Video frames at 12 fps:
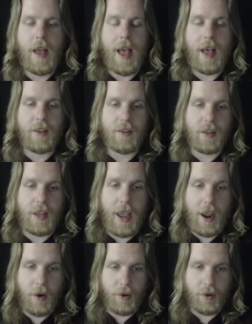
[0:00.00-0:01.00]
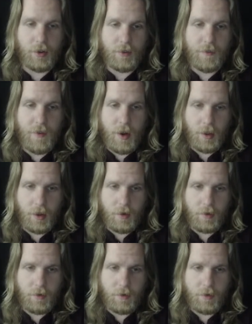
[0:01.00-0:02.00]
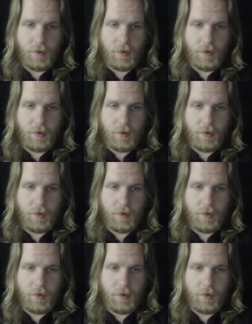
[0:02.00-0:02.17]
As the characters follow,